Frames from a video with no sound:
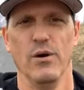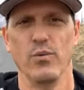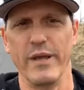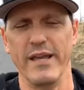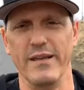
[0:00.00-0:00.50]

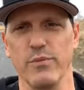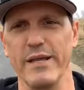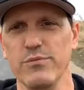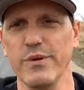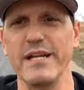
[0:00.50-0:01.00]
we
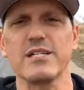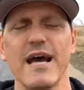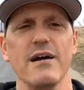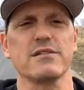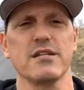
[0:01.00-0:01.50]
reached
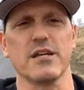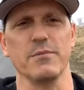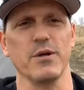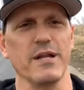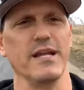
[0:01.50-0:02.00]
out to the
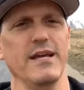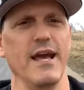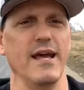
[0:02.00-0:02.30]
community,